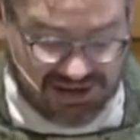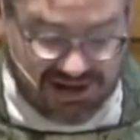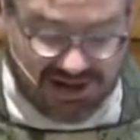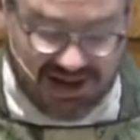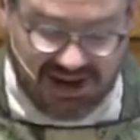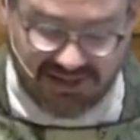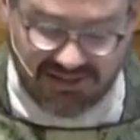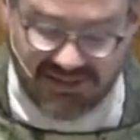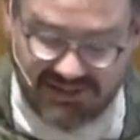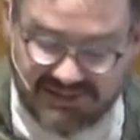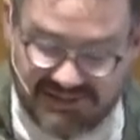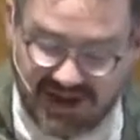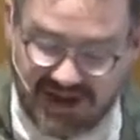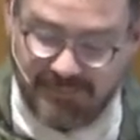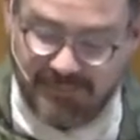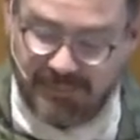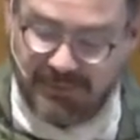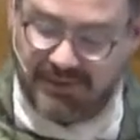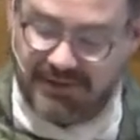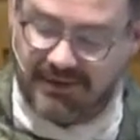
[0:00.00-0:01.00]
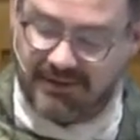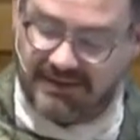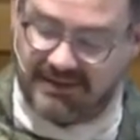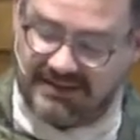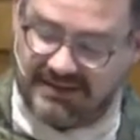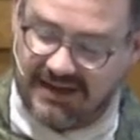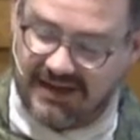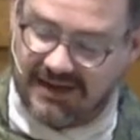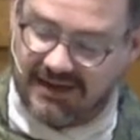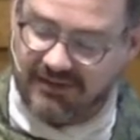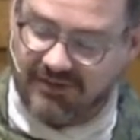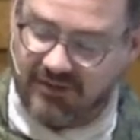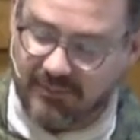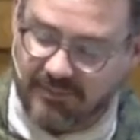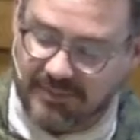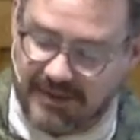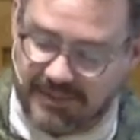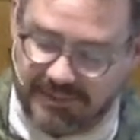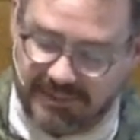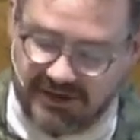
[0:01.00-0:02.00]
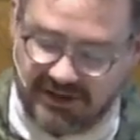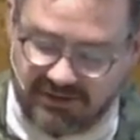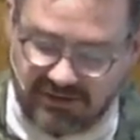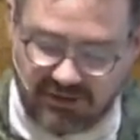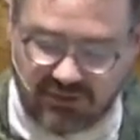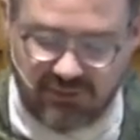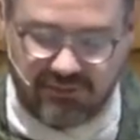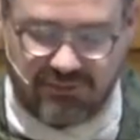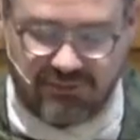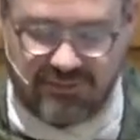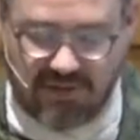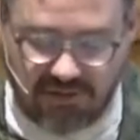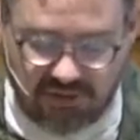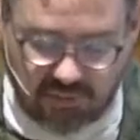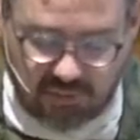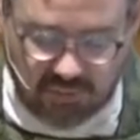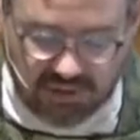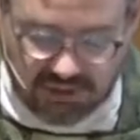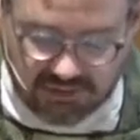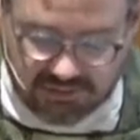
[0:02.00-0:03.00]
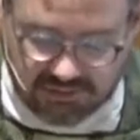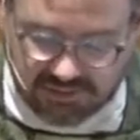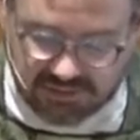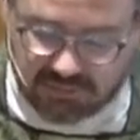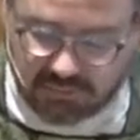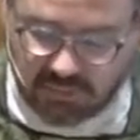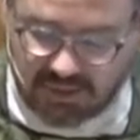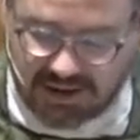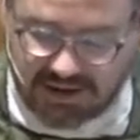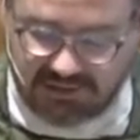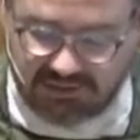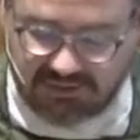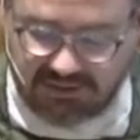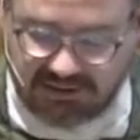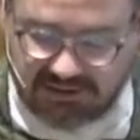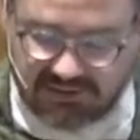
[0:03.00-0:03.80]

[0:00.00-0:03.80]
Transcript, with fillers: in the temporary tent the people had used throughout the wilderness wanderings.